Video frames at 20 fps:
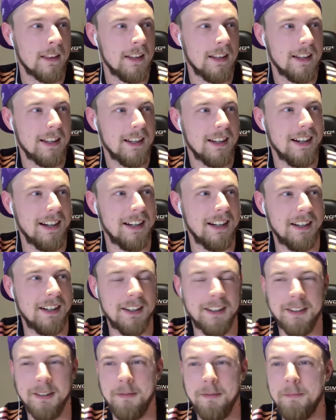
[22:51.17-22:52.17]

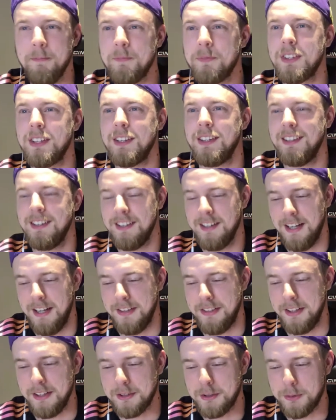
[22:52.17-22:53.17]
I
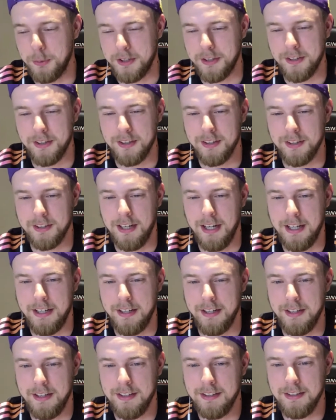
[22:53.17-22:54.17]
think Twitter had
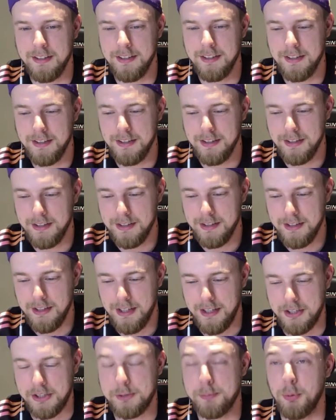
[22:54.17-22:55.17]
a
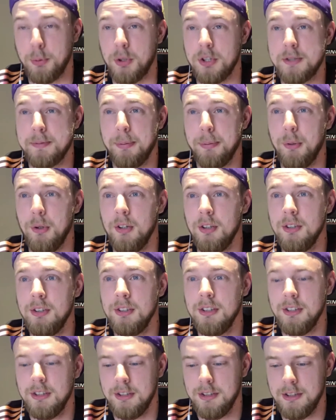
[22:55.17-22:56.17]
sports poll,
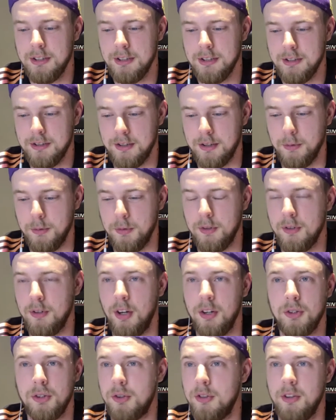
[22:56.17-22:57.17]
or
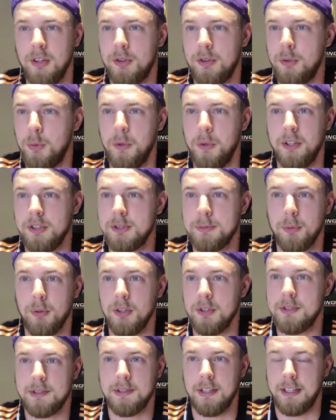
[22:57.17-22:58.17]
the Twitter
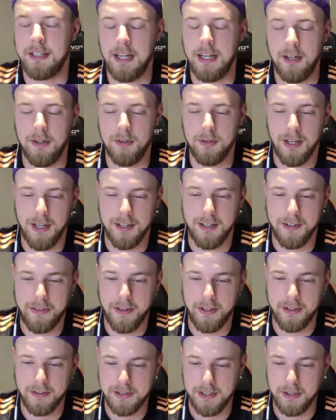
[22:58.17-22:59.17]
sports account had a thing
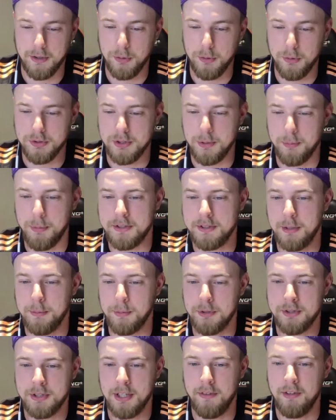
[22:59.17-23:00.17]
saying who's the best number
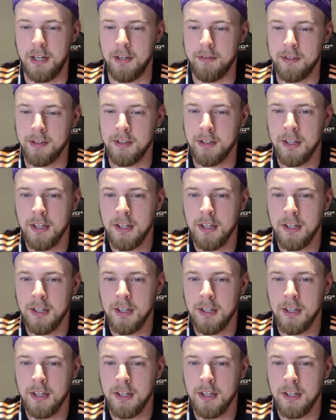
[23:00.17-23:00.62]
7 ever.